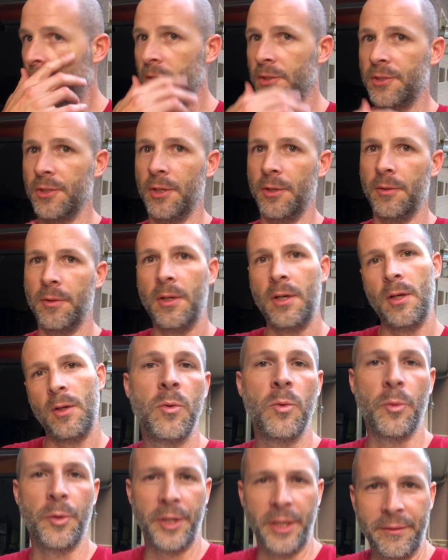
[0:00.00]
So
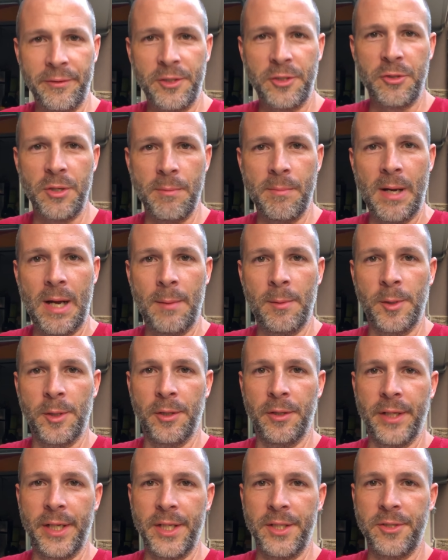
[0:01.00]
we're gonna have to treat Bob a
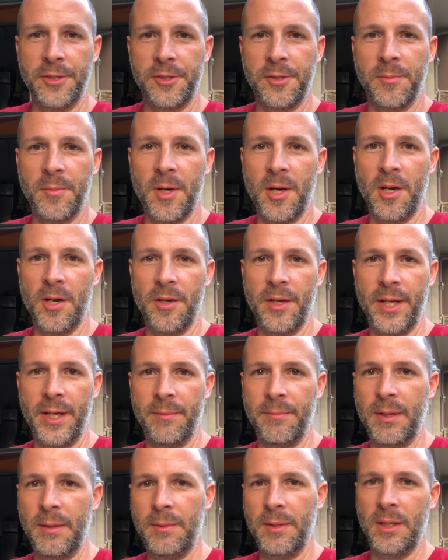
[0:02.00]
little nicer tomorrow
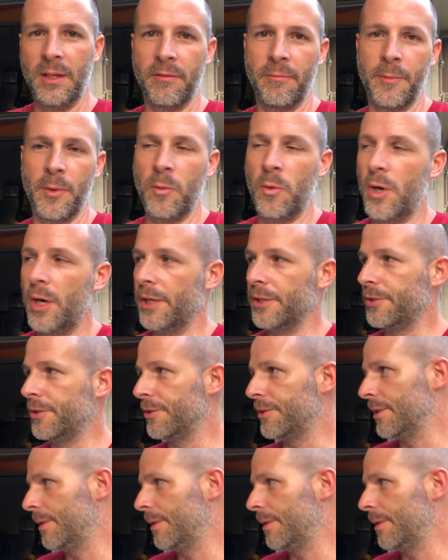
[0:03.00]
and maybe give him a wash or